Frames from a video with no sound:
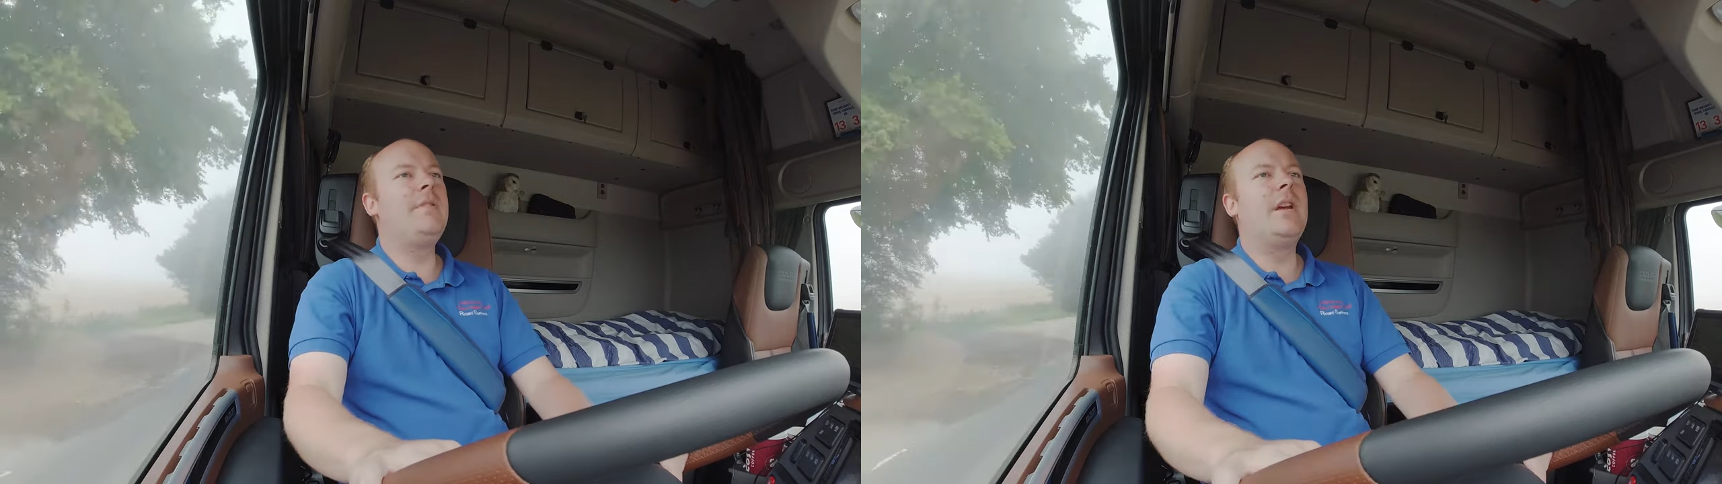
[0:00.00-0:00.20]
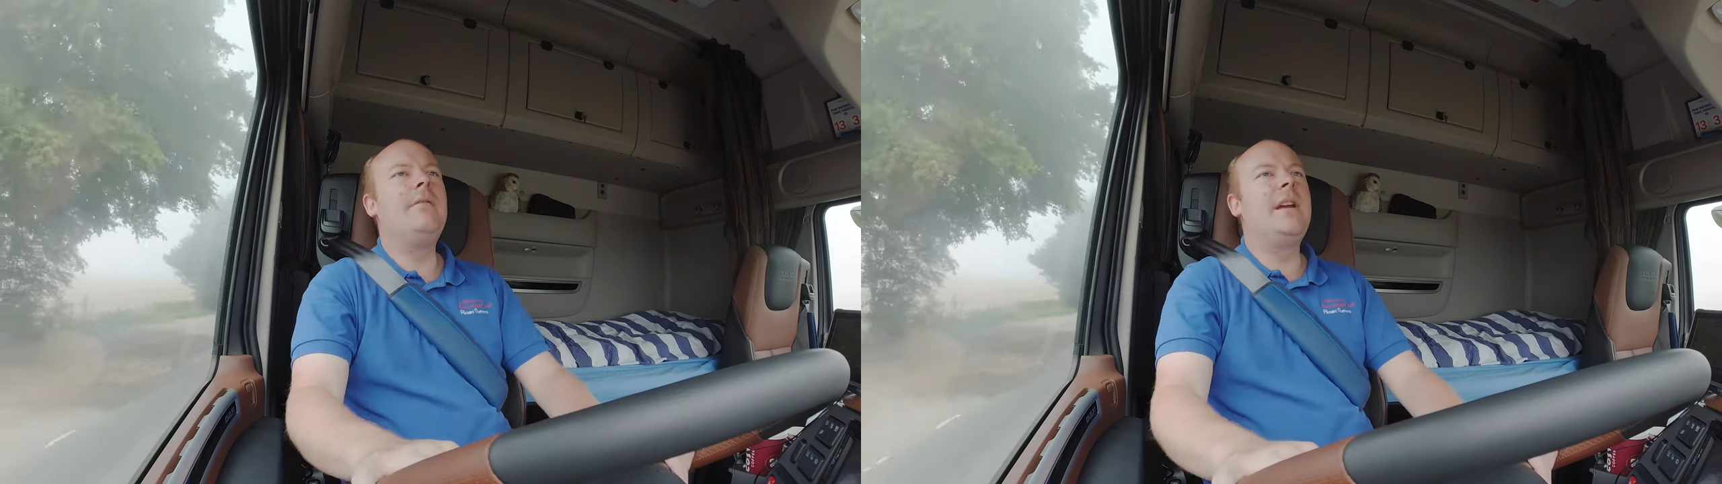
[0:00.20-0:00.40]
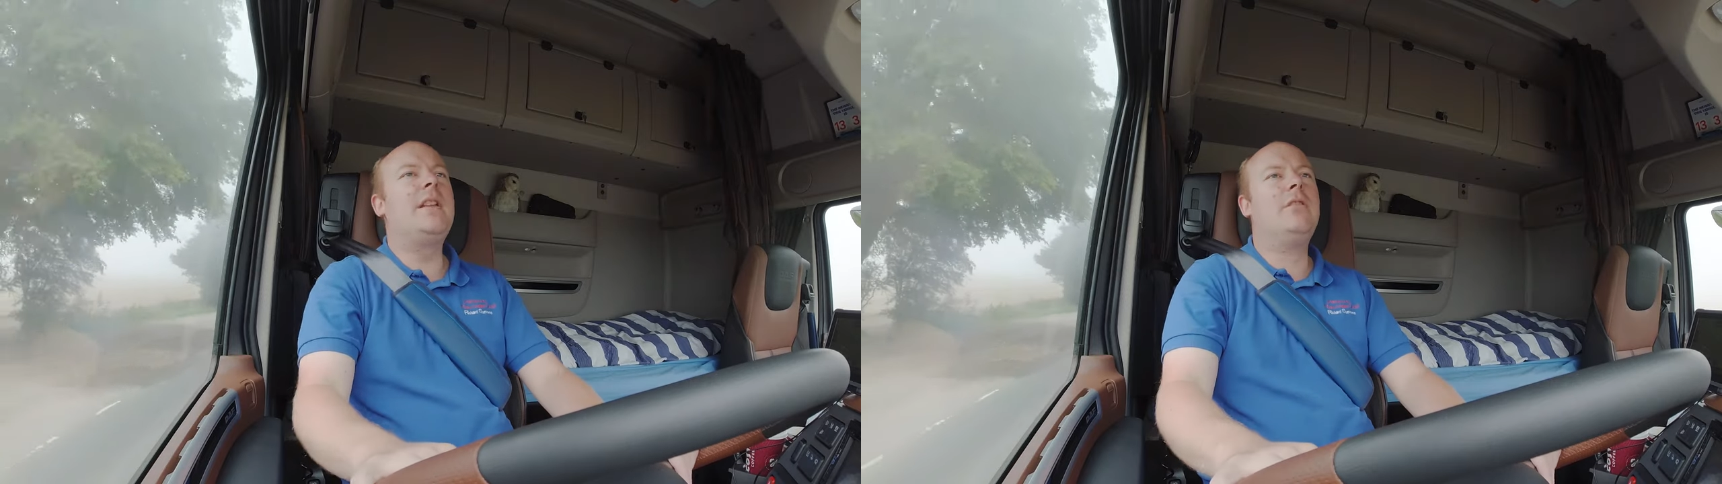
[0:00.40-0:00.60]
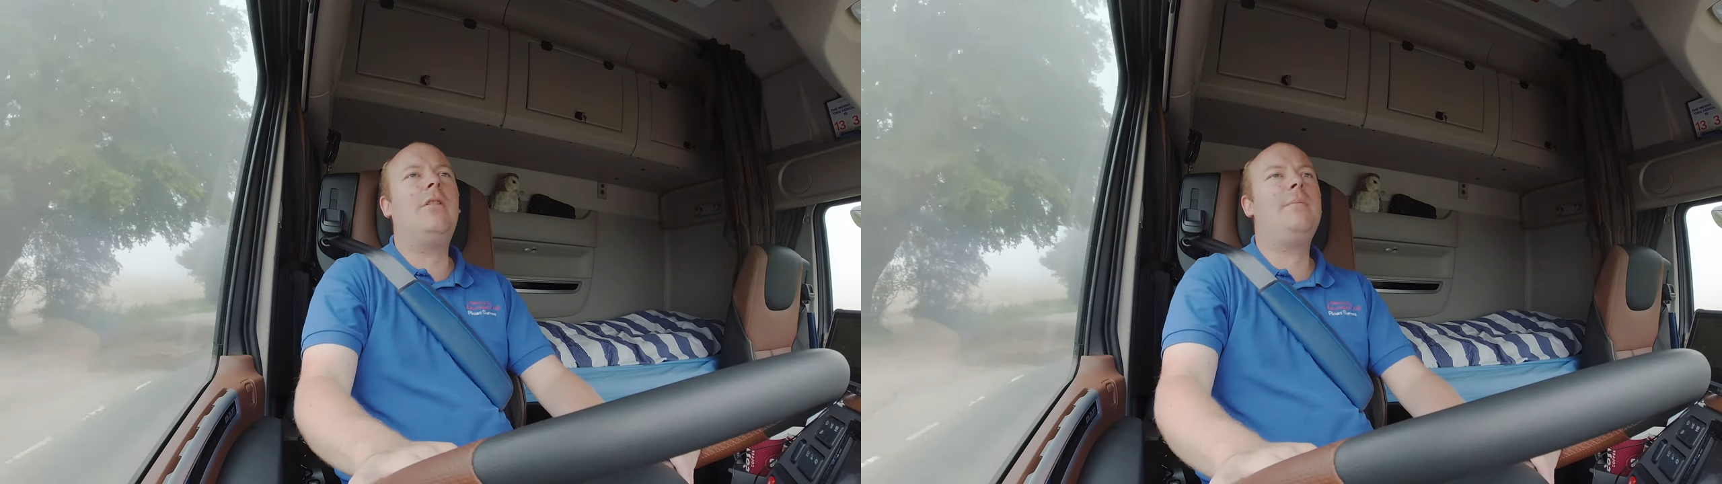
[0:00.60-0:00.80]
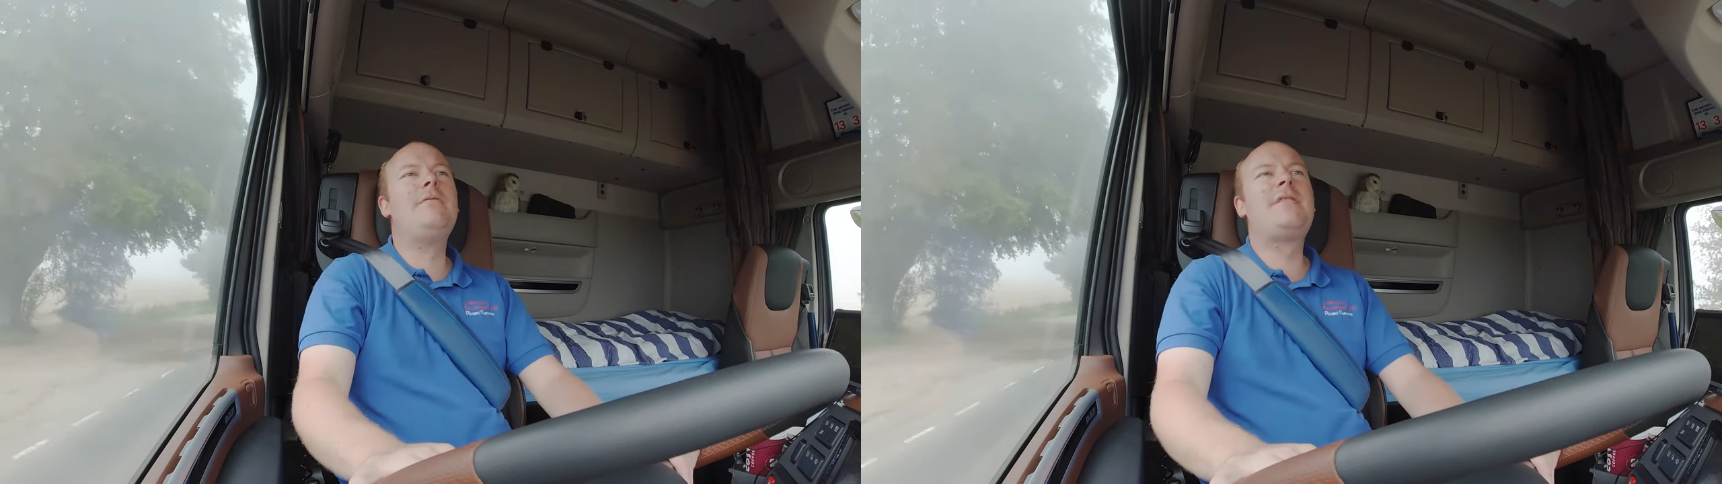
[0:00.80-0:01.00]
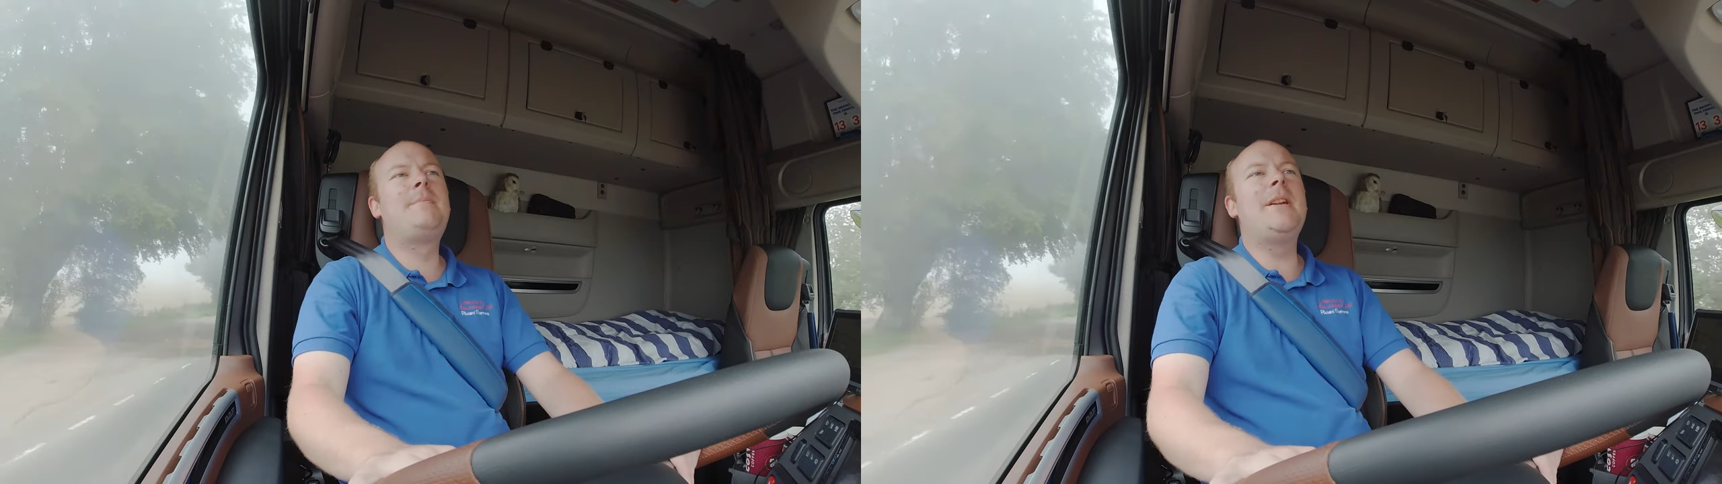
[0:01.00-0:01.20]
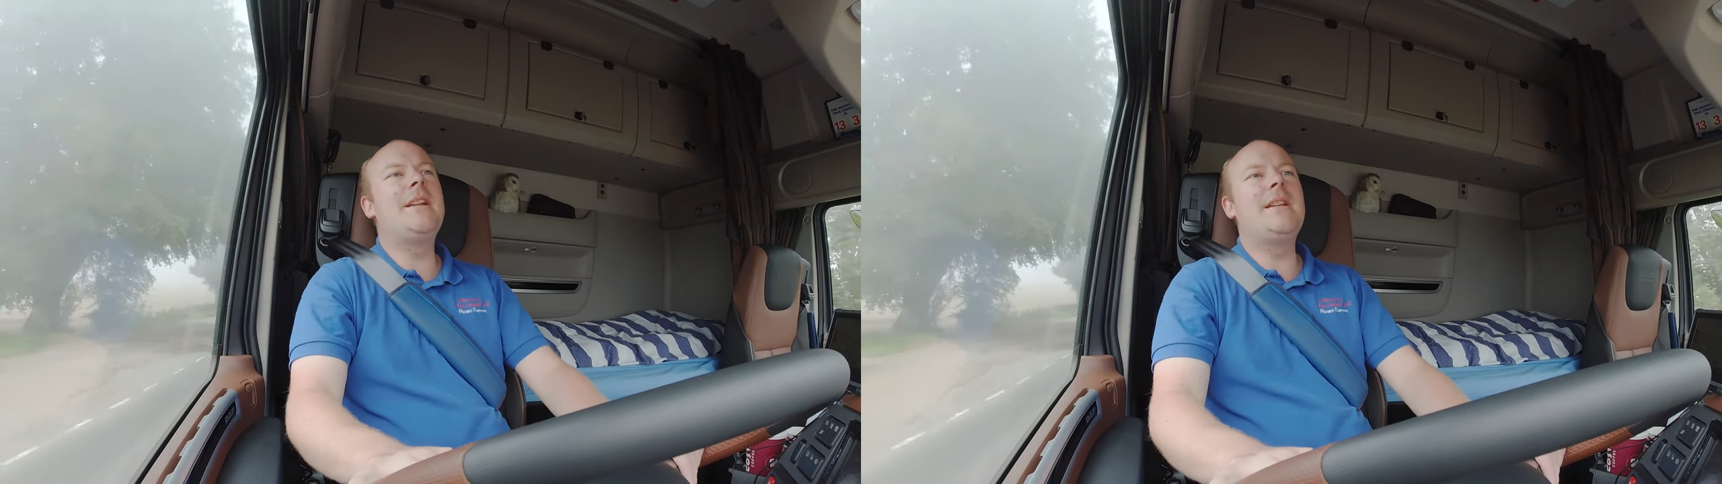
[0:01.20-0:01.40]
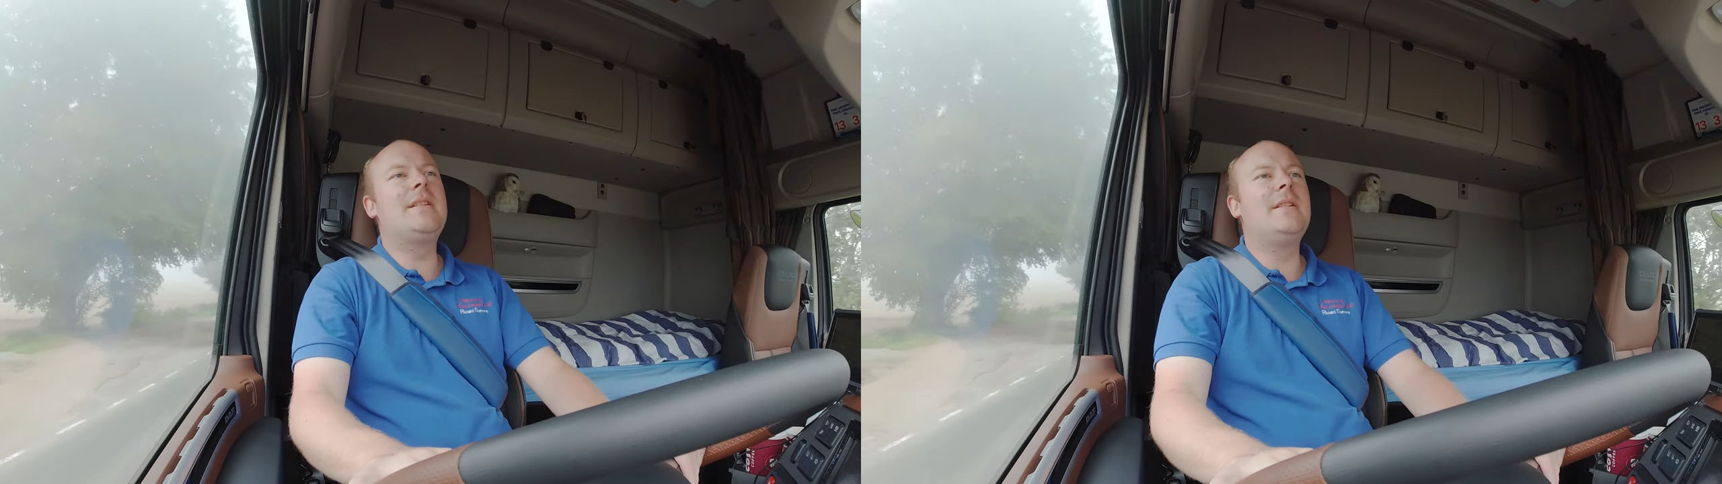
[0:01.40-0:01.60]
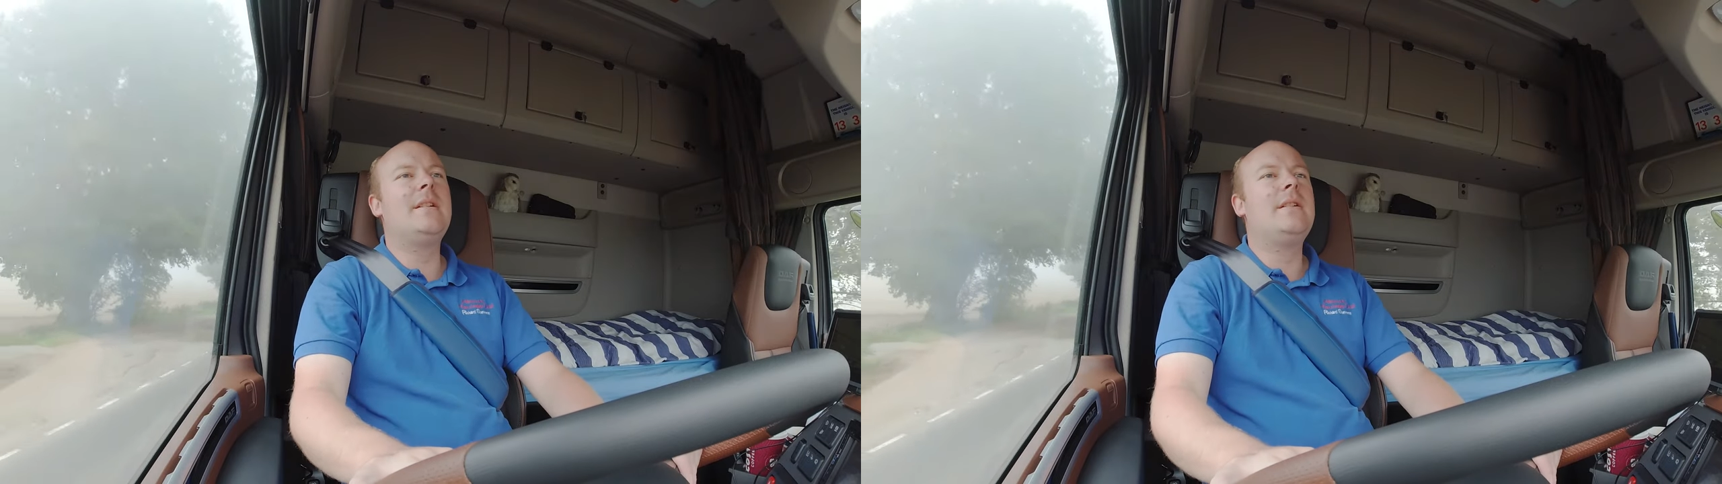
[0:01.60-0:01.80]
going at normal speed,